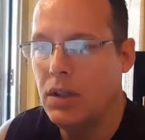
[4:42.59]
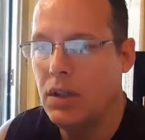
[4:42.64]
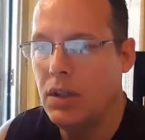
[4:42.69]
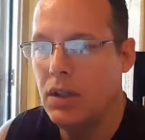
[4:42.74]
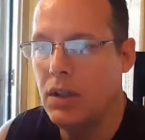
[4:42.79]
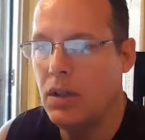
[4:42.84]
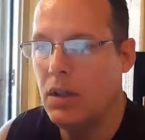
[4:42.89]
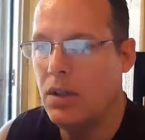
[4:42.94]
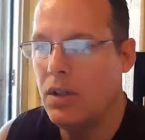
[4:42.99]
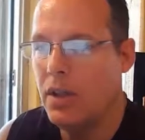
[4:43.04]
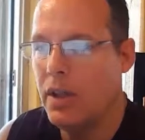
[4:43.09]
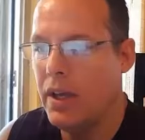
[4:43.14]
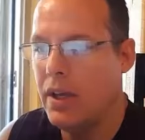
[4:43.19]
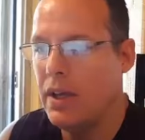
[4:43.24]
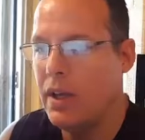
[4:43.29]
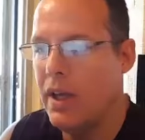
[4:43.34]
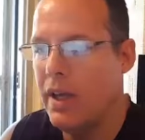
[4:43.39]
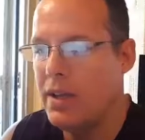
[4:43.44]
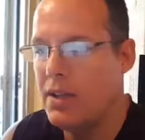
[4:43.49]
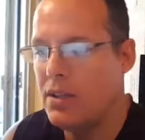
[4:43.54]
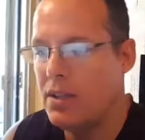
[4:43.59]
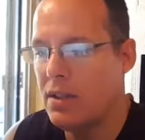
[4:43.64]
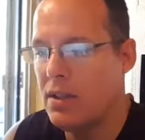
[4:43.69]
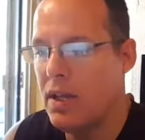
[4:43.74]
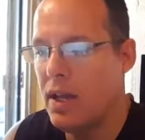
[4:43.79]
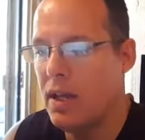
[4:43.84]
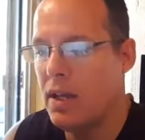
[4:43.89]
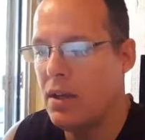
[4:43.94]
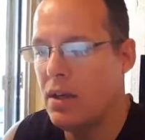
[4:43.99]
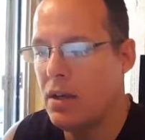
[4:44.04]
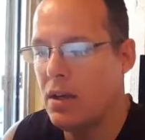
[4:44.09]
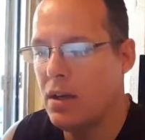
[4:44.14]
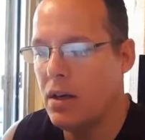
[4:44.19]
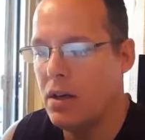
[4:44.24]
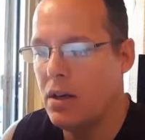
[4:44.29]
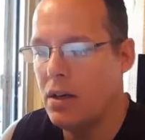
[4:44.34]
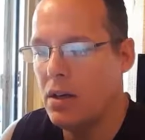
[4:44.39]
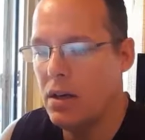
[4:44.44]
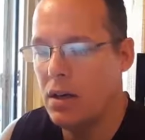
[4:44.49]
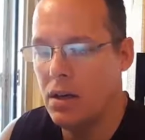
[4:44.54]
You know, the headlines today
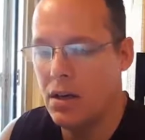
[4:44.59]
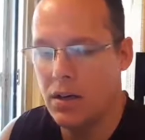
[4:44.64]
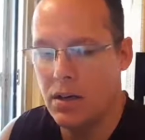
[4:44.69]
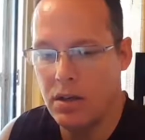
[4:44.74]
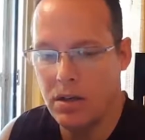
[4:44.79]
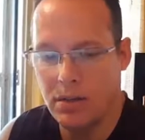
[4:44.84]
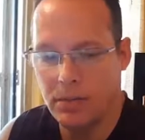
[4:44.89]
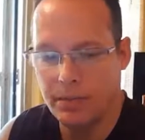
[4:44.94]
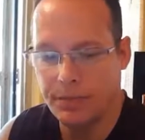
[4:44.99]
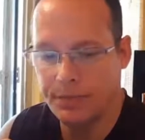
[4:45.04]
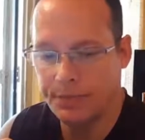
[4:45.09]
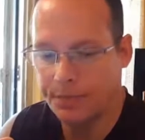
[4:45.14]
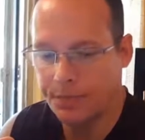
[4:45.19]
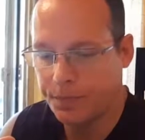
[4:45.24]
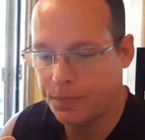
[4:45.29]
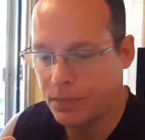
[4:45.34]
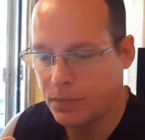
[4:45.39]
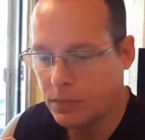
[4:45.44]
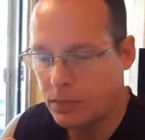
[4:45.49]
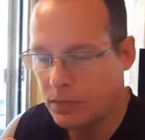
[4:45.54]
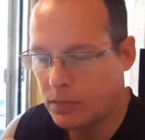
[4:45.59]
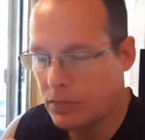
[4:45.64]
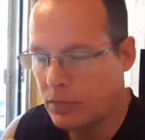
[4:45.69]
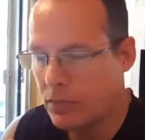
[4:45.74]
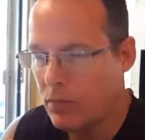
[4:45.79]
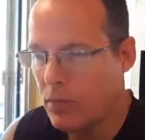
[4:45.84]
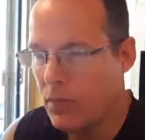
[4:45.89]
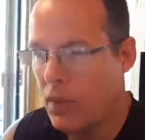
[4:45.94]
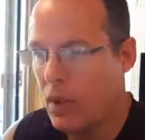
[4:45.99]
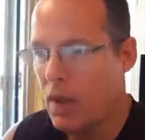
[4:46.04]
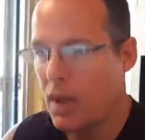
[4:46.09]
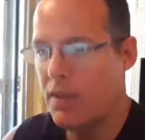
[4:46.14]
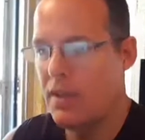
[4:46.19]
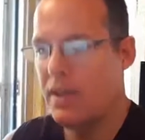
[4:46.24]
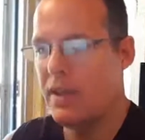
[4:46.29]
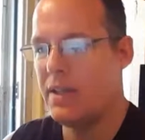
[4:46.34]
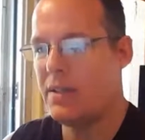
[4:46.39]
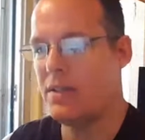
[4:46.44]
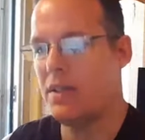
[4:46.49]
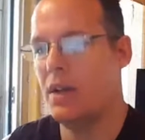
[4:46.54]
are, I
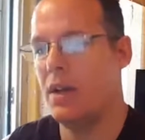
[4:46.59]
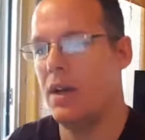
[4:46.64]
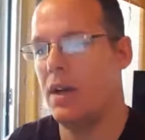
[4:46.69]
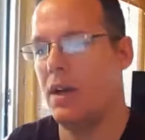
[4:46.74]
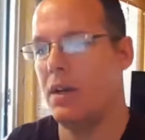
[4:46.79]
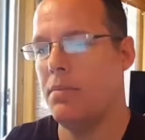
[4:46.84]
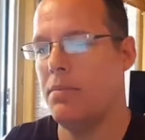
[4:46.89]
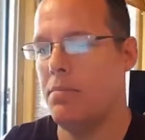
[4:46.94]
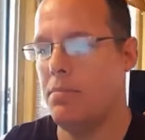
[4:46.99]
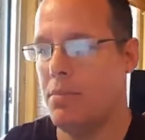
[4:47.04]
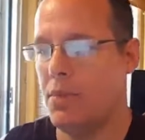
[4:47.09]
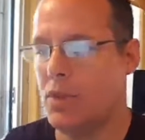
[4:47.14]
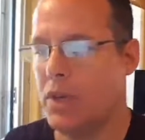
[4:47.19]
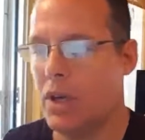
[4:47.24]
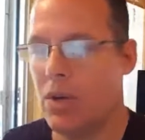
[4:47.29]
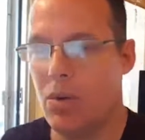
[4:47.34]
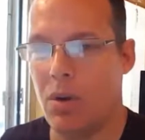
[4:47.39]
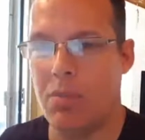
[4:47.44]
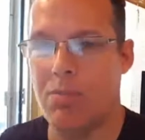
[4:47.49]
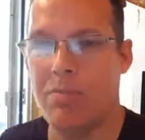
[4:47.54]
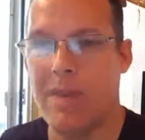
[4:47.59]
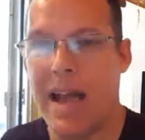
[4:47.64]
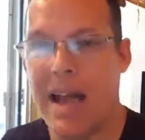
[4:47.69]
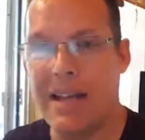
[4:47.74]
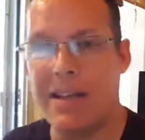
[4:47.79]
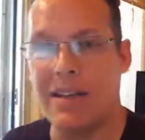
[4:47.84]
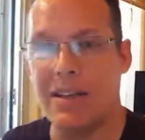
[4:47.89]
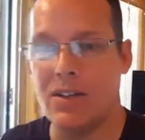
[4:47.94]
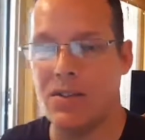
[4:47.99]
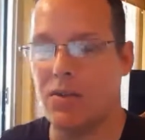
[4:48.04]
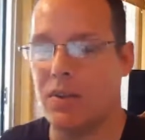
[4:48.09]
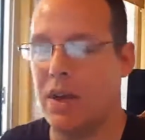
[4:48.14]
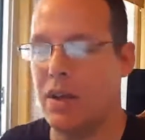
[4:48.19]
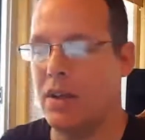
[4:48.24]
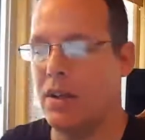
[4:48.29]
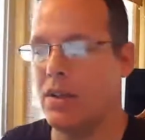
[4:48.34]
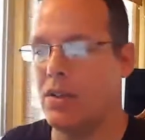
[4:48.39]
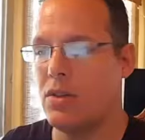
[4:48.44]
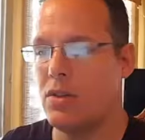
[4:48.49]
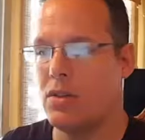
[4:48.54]
think it's General Mattis,
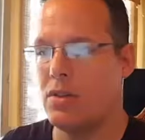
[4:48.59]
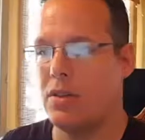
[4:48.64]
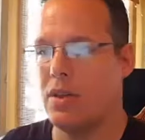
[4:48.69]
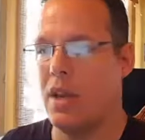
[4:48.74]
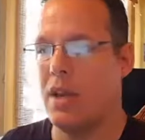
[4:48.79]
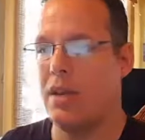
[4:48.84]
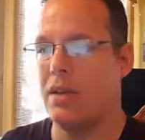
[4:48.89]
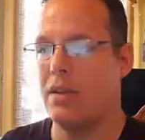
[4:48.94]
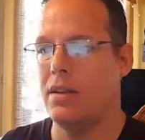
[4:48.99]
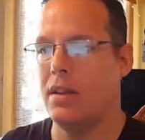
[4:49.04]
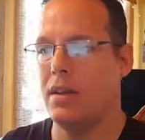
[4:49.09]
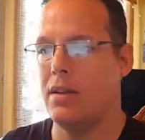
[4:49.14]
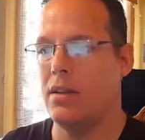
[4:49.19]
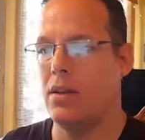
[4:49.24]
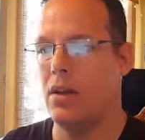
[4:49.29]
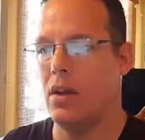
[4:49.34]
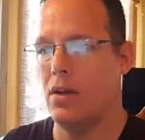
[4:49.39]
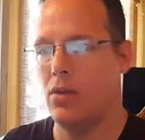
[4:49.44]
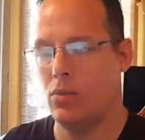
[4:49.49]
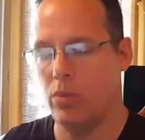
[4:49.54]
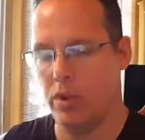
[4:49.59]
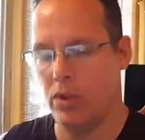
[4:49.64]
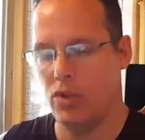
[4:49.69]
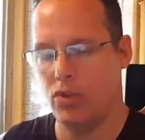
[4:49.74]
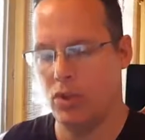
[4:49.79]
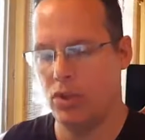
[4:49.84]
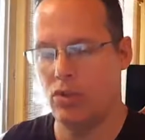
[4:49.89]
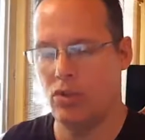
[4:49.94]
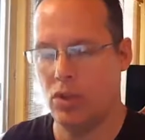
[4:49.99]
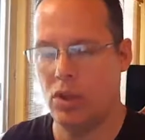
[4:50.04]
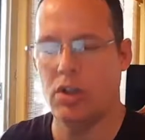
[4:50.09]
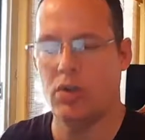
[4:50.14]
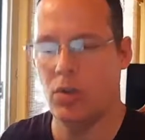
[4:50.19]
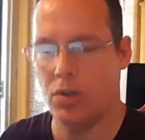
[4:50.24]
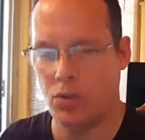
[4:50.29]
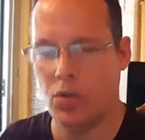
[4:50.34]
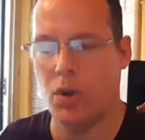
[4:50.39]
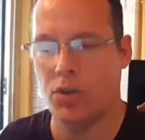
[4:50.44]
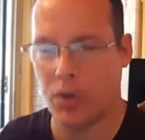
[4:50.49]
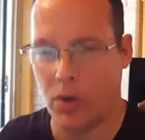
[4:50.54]
right, is saying that, we should deal
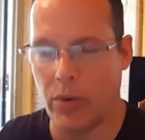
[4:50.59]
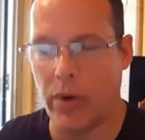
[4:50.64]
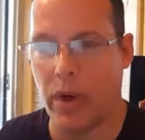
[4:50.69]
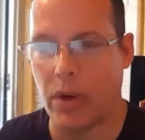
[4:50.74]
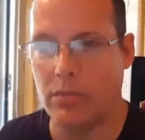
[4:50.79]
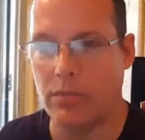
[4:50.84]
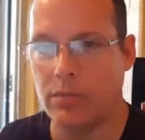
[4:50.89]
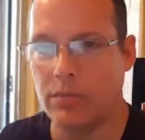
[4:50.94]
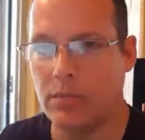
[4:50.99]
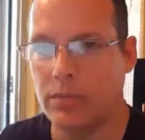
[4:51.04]
with North Korea.